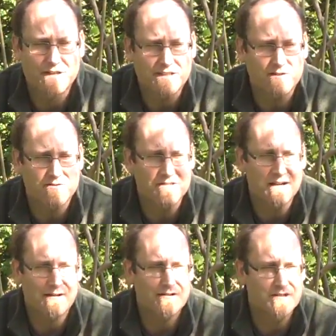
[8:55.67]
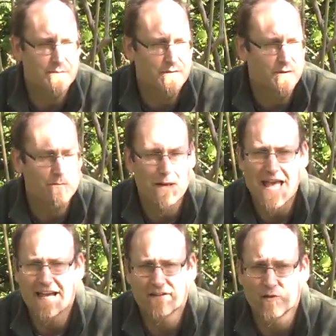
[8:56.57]
fit your stereotypical
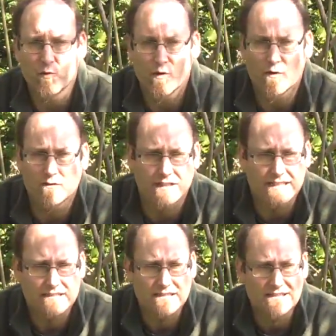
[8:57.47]
man in the world that,